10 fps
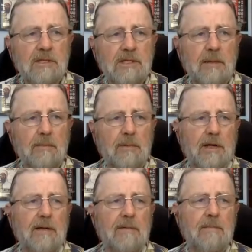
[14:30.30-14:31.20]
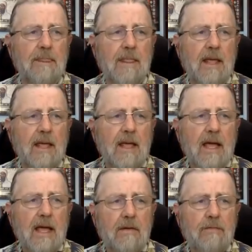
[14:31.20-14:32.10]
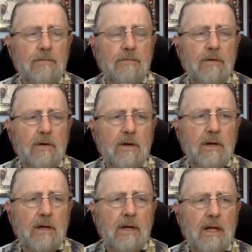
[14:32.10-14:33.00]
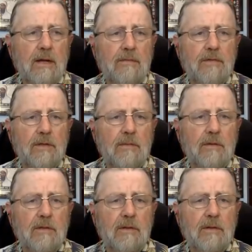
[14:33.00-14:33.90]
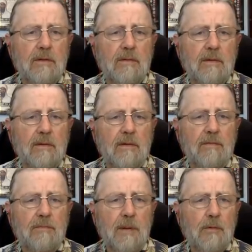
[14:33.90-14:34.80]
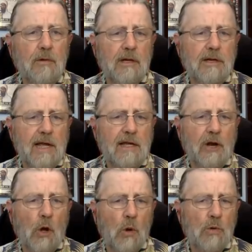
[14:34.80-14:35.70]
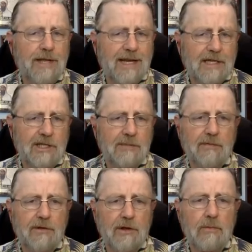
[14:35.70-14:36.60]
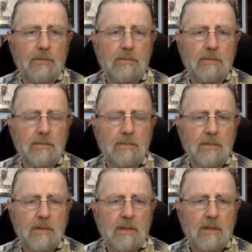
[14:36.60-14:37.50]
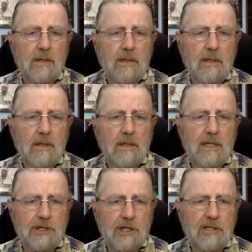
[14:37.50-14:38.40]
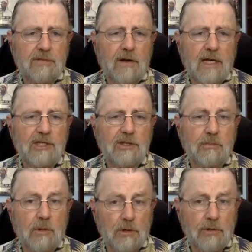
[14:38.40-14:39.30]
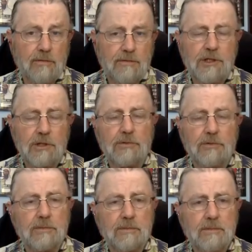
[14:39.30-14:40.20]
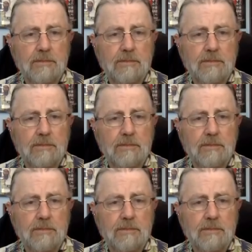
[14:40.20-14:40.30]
simply. If the people are going to take an Old Testament view that justifies the murder of children,